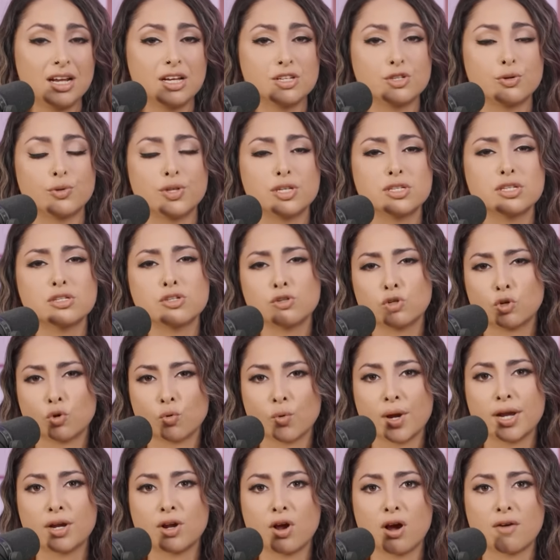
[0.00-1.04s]
So this is a
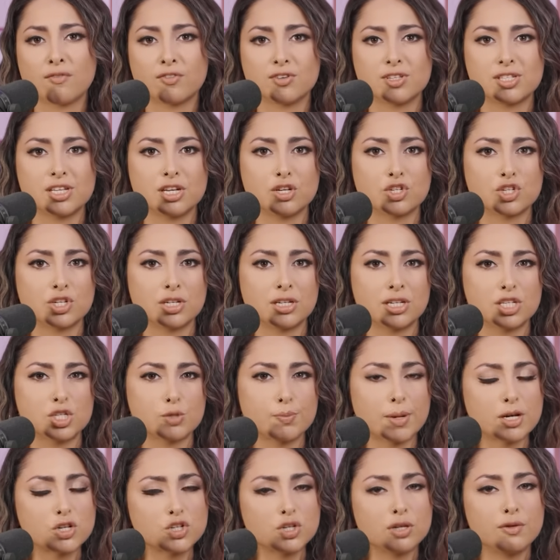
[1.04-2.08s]
great conversation,
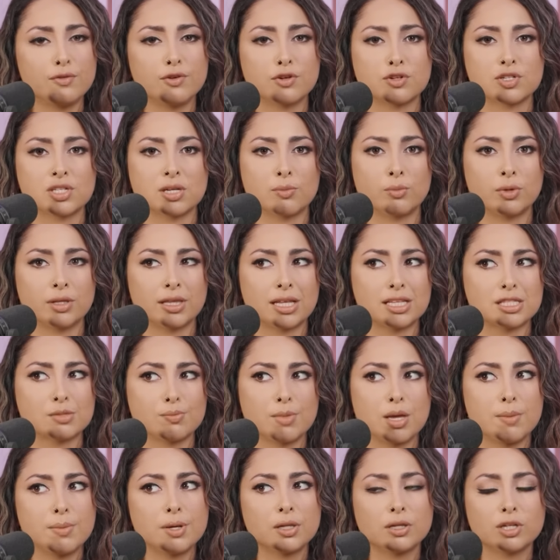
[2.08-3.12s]
especially if you're someone that's
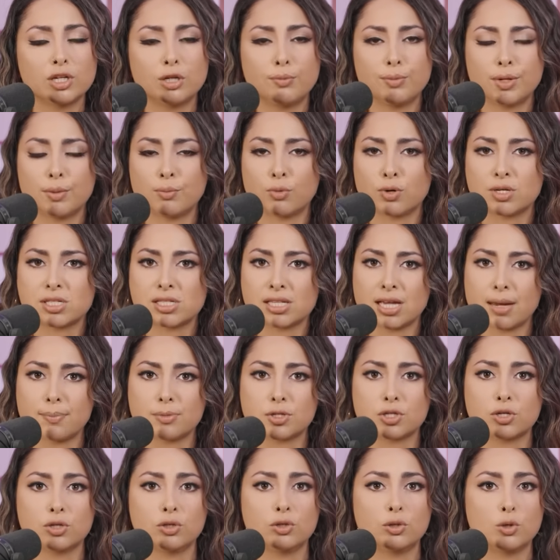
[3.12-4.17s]
maybe a little bit more
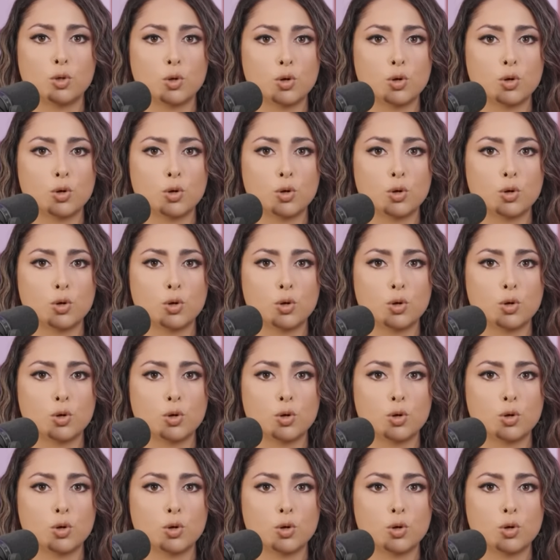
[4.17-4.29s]
skeptical,